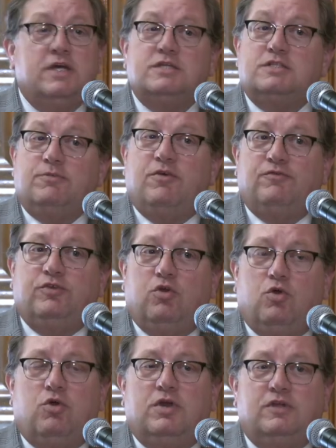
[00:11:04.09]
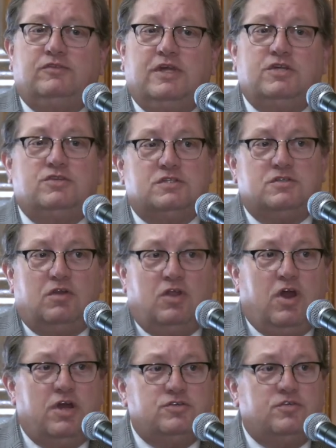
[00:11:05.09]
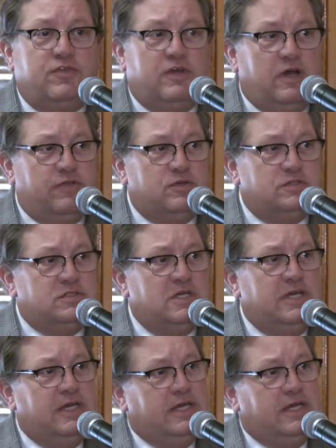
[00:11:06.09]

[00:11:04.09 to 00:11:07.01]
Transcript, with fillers: Some of your organizations are larger than others,